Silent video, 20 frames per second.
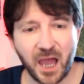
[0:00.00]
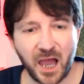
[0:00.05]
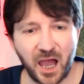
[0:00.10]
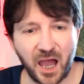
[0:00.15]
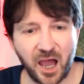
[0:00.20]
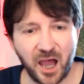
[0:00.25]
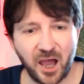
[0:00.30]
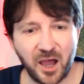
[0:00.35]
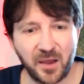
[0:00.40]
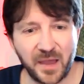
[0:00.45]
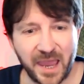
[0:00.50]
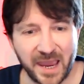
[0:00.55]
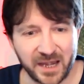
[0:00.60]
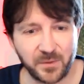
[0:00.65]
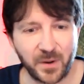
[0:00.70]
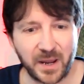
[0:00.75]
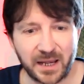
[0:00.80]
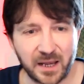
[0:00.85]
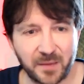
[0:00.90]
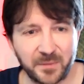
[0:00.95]

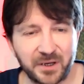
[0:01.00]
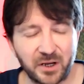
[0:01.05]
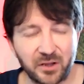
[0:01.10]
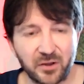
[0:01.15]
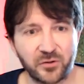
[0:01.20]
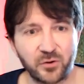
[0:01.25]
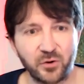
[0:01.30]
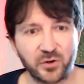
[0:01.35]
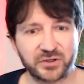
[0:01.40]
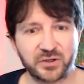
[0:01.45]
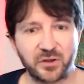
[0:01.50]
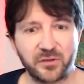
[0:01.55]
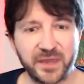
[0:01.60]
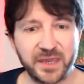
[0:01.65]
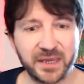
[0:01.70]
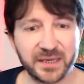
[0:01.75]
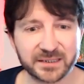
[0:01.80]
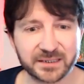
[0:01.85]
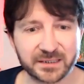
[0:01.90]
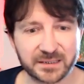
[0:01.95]
Anyway, let me know your thoughts on
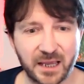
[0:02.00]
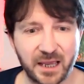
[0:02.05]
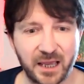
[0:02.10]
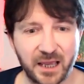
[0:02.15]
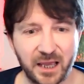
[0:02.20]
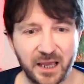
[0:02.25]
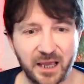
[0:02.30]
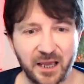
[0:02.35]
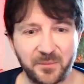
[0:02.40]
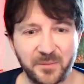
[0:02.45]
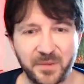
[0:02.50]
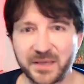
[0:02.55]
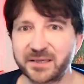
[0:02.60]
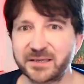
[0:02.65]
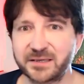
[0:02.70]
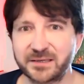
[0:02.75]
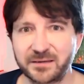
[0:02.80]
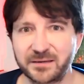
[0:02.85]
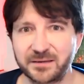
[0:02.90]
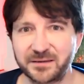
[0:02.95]
this.
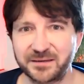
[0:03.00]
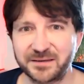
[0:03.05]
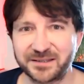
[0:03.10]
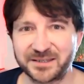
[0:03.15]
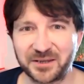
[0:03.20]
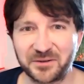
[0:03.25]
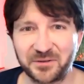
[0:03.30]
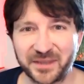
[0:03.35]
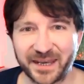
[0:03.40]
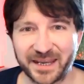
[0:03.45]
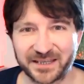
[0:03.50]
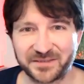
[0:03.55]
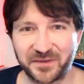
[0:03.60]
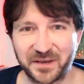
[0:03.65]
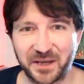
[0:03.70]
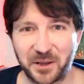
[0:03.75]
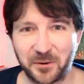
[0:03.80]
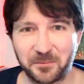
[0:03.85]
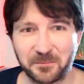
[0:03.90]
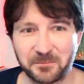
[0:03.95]
See you in the next
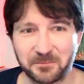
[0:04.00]
video.